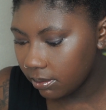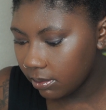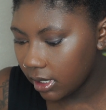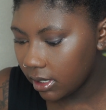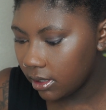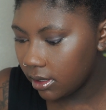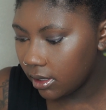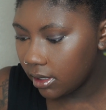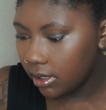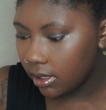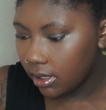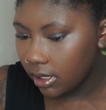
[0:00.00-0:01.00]
in my
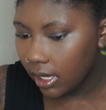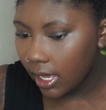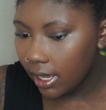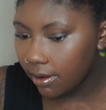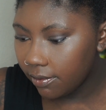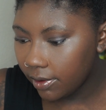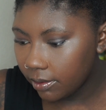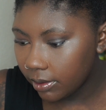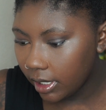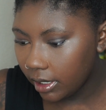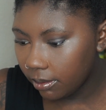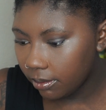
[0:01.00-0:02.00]
iPhone
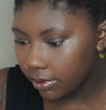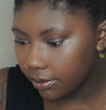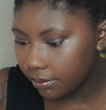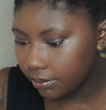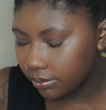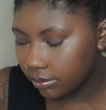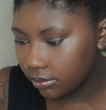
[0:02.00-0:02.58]
camera